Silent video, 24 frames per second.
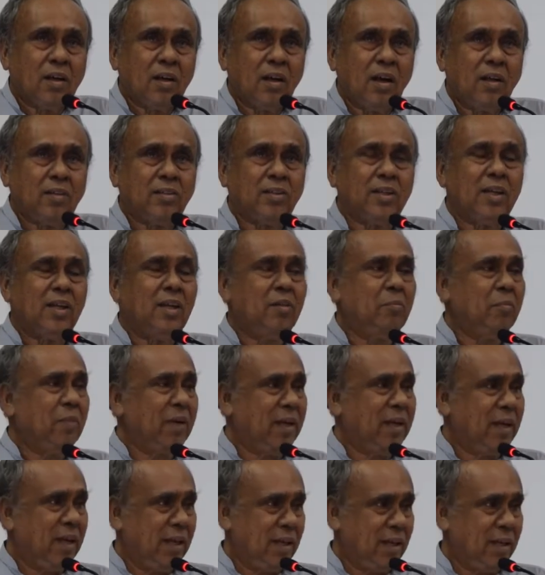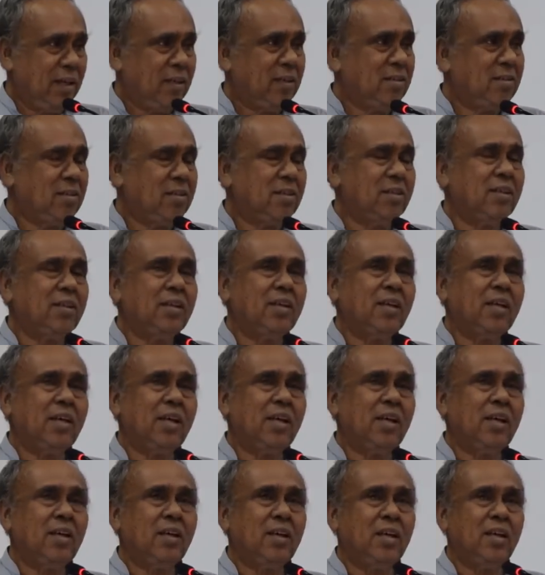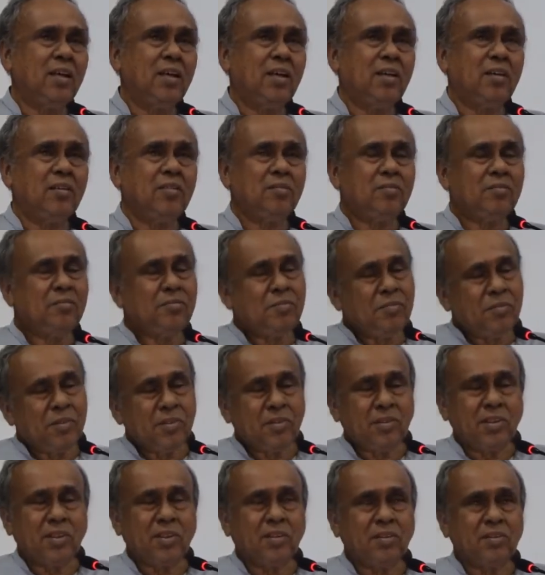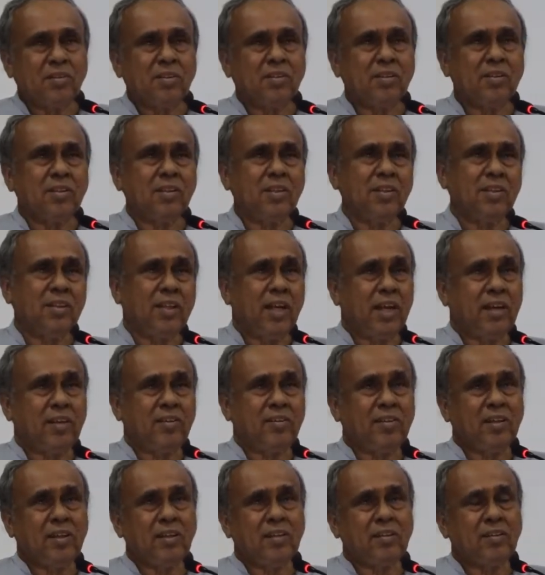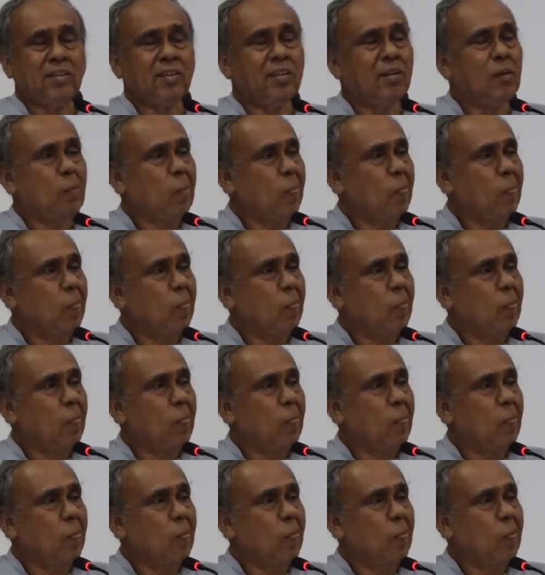classical mechanics and physics in that sense.